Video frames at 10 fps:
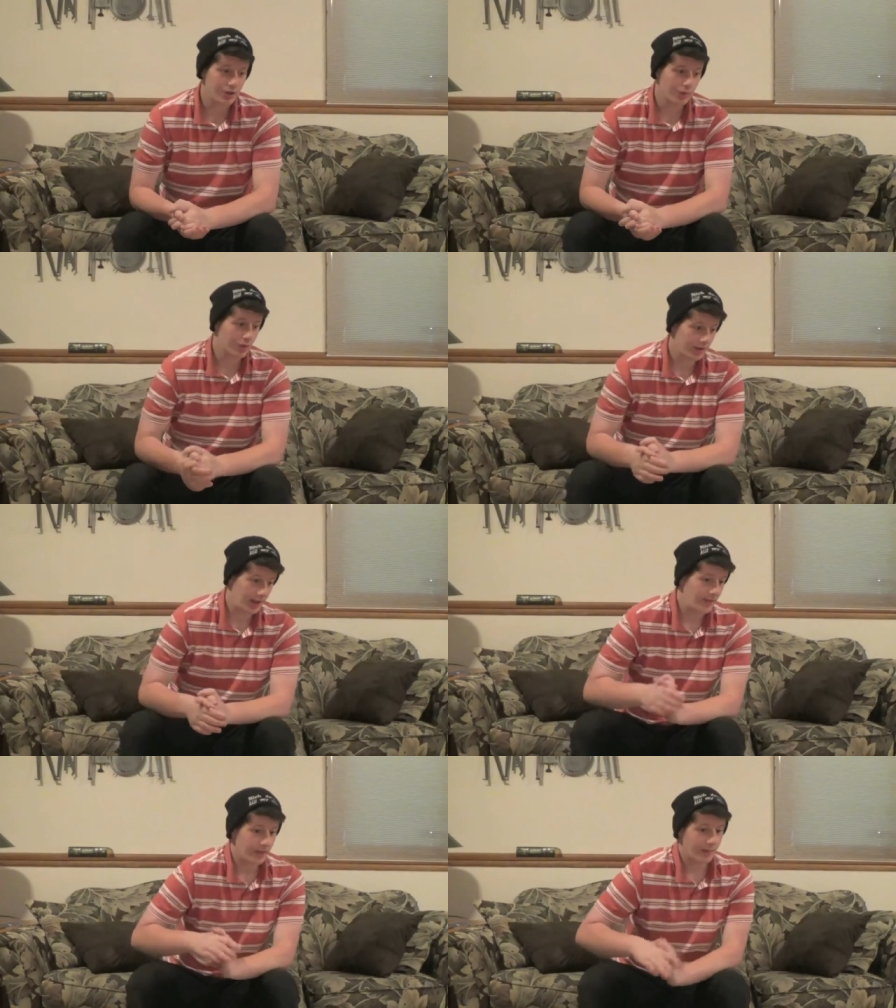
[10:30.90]
you weren't
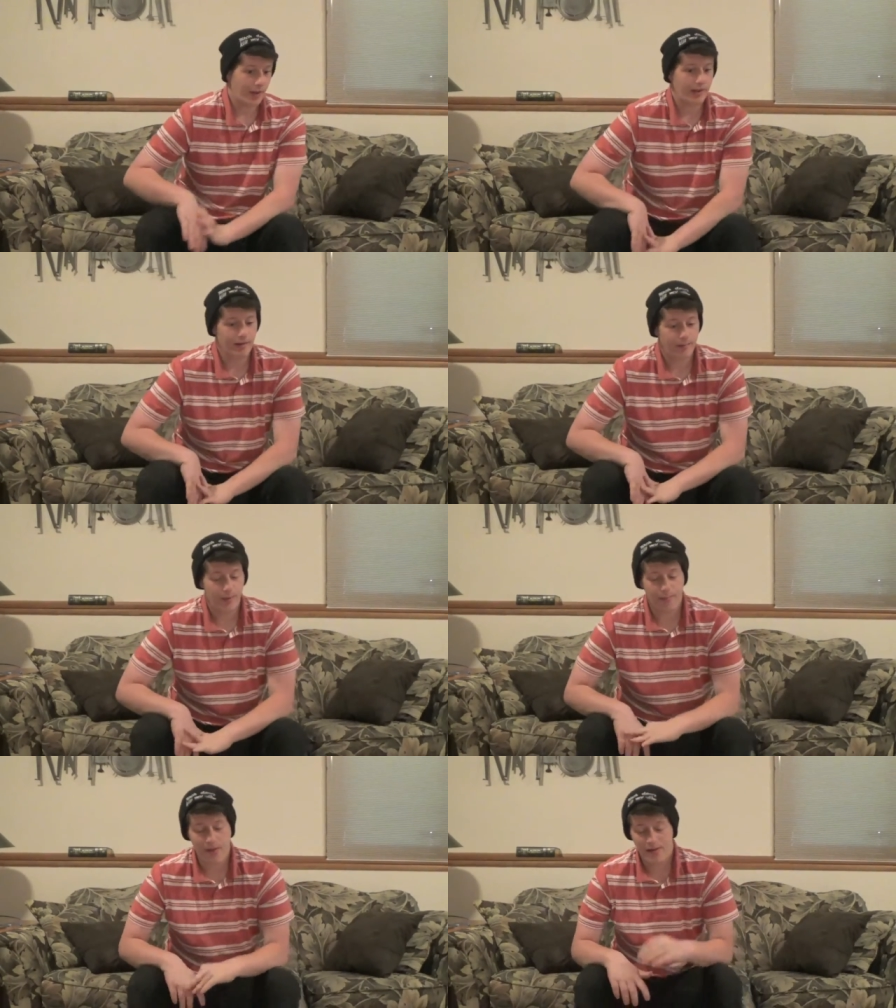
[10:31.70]
alive in
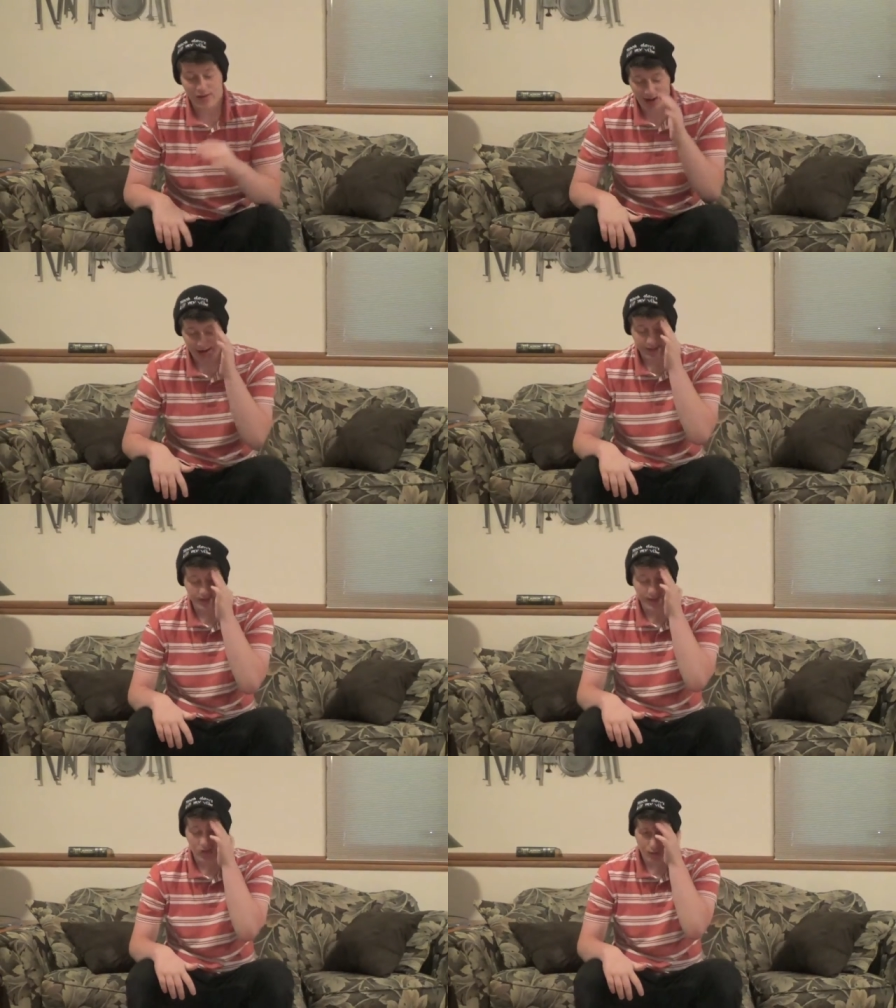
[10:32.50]
the 90s,
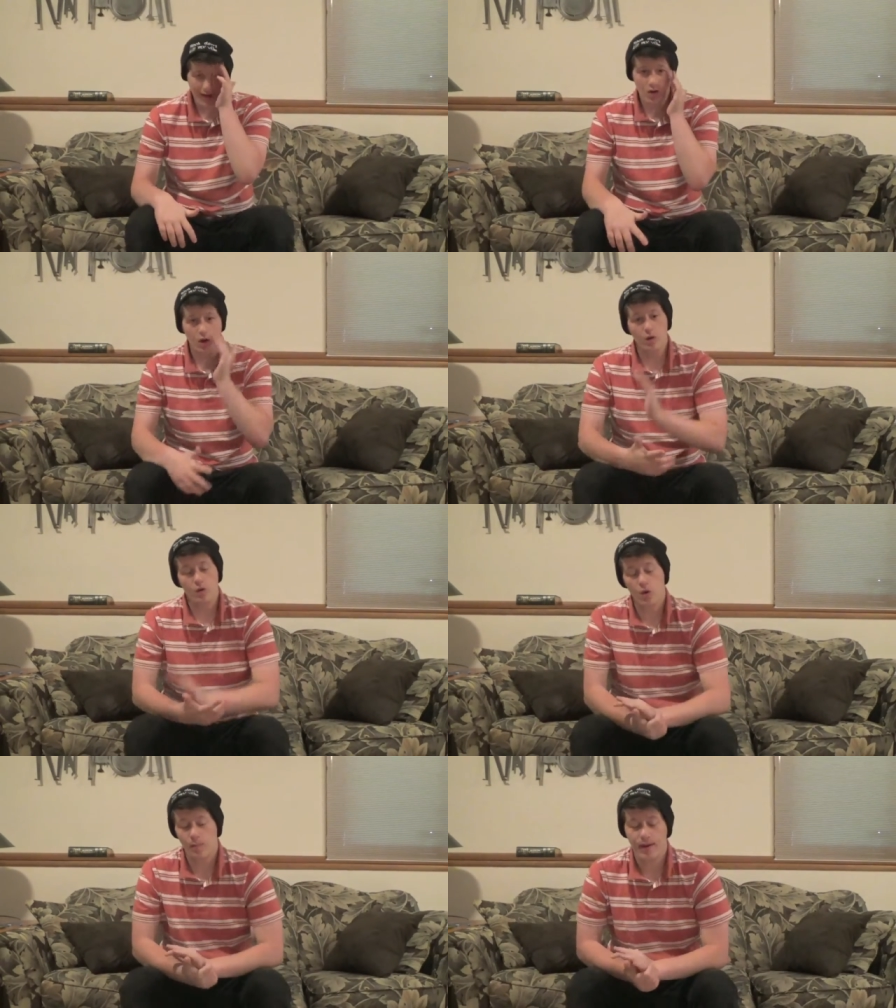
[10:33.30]
then you might not
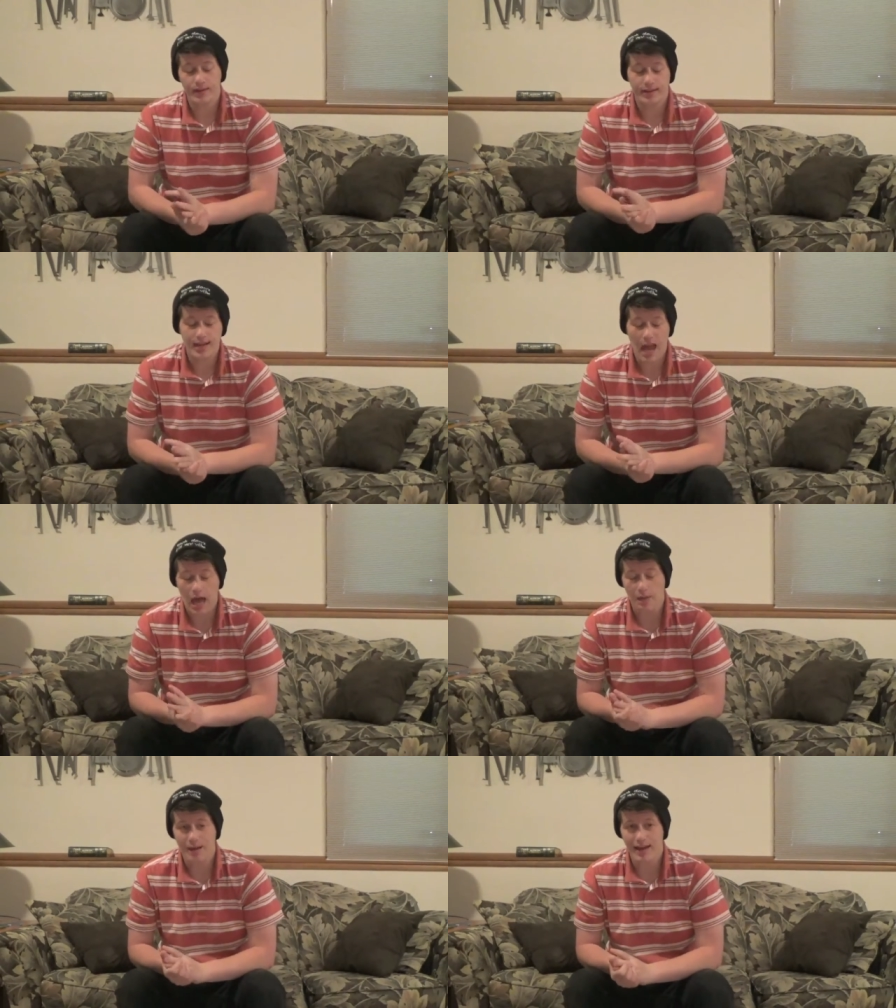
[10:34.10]
know about the
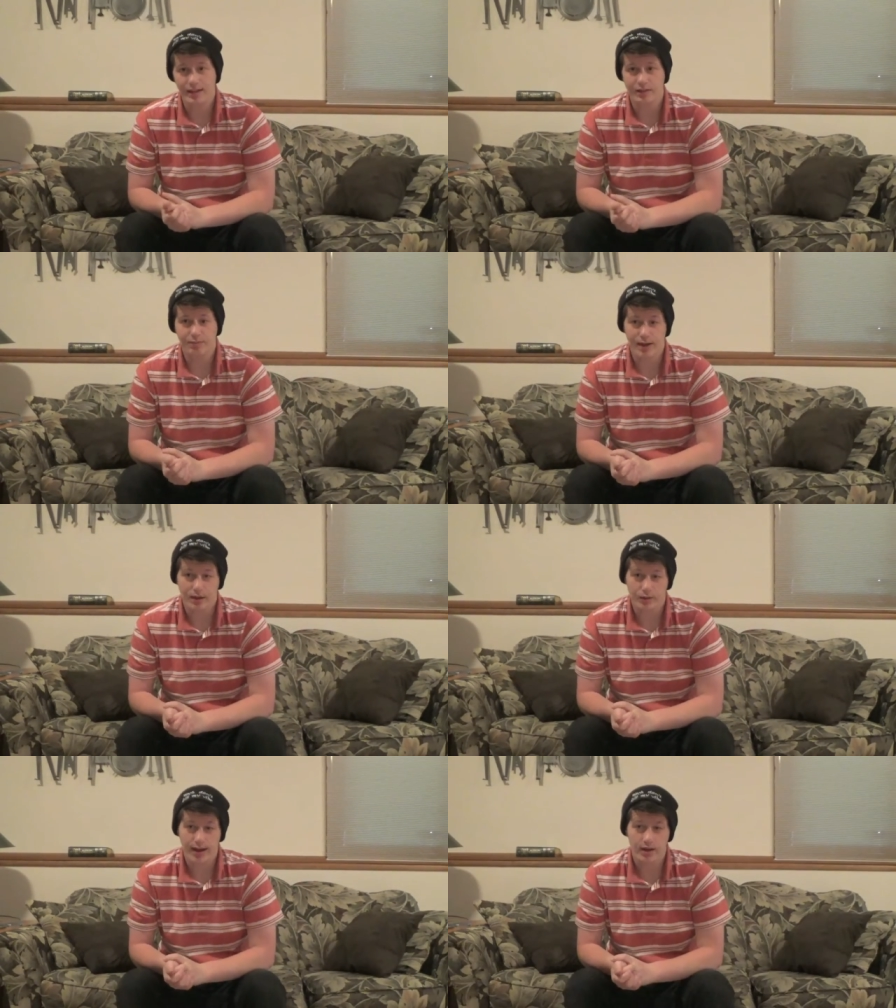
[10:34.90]
Tom Hanks, Meg
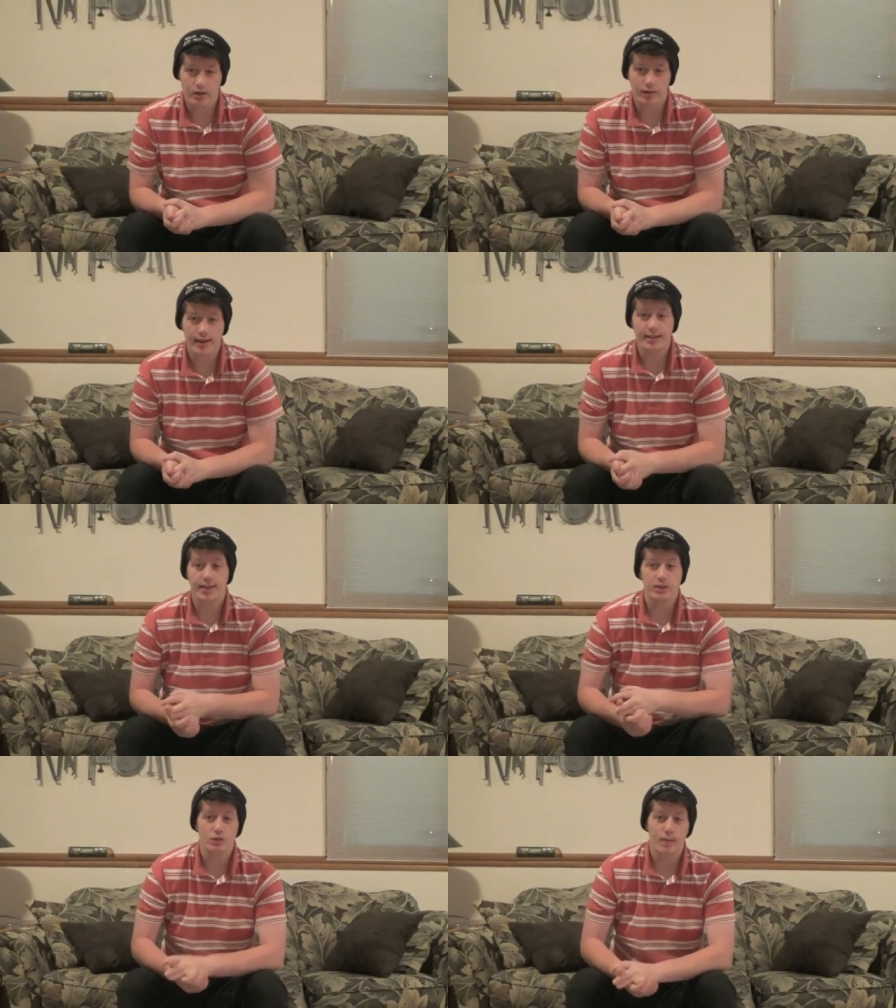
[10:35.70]
Ryan craze
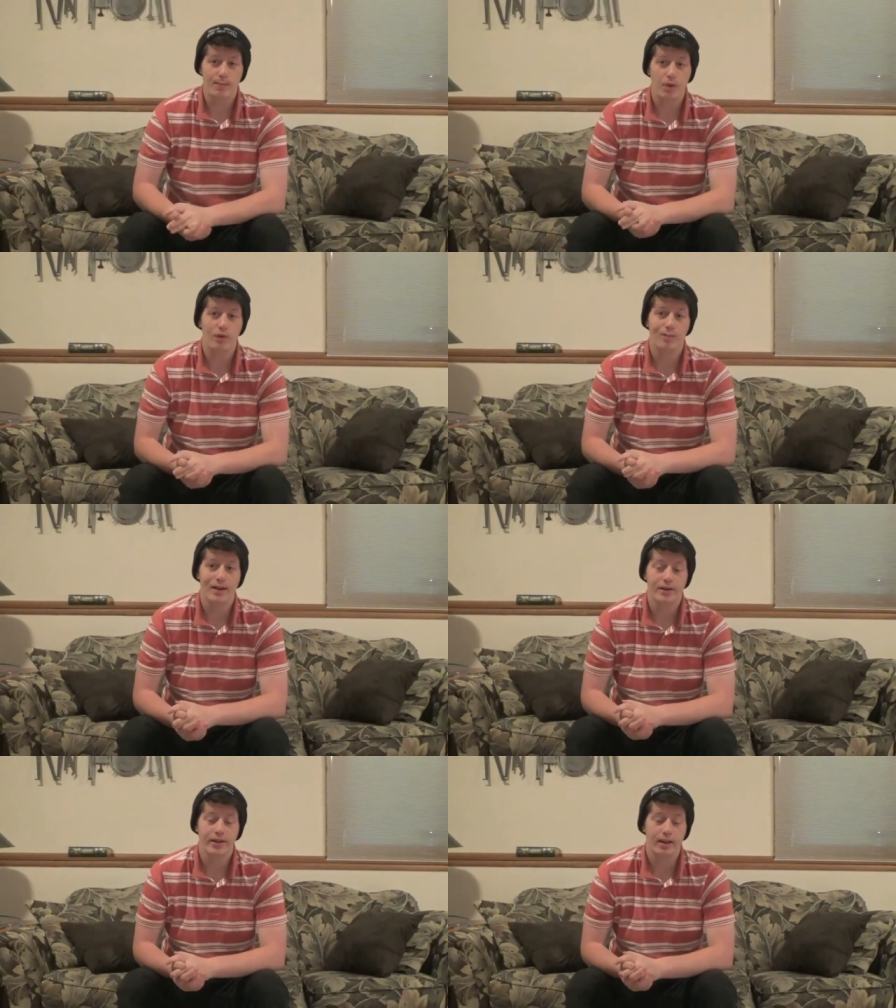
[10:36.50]
that swept over
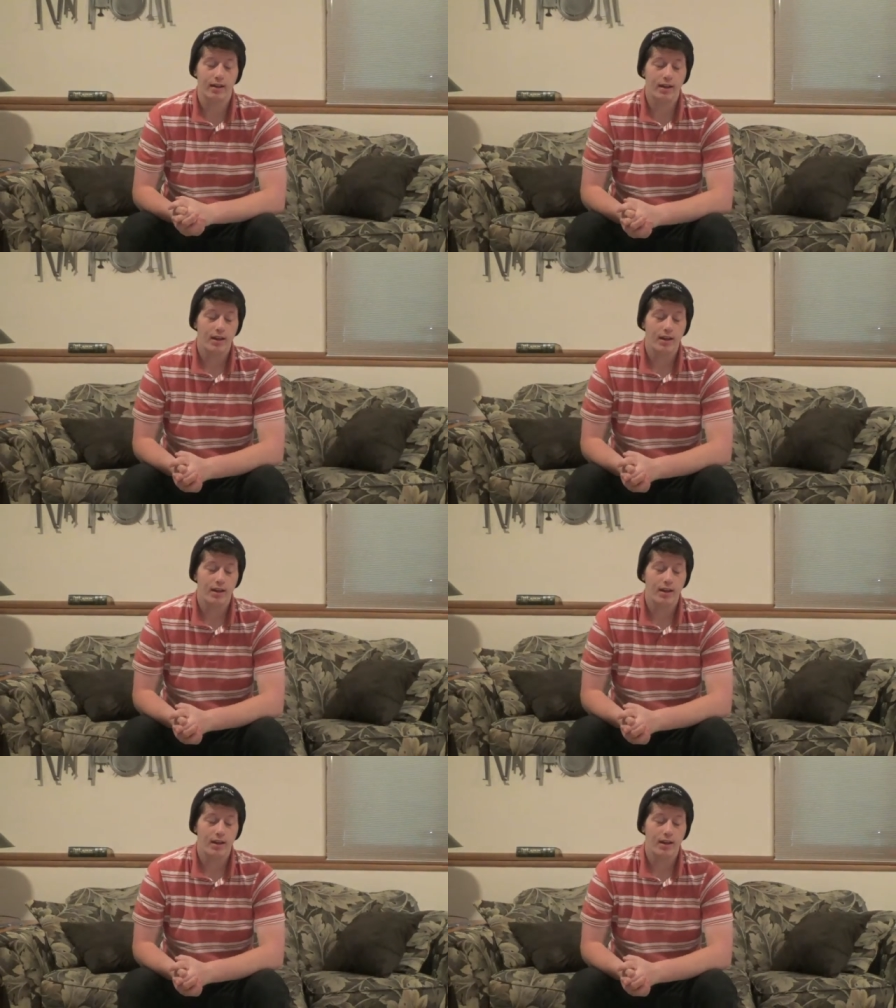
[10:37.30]
America.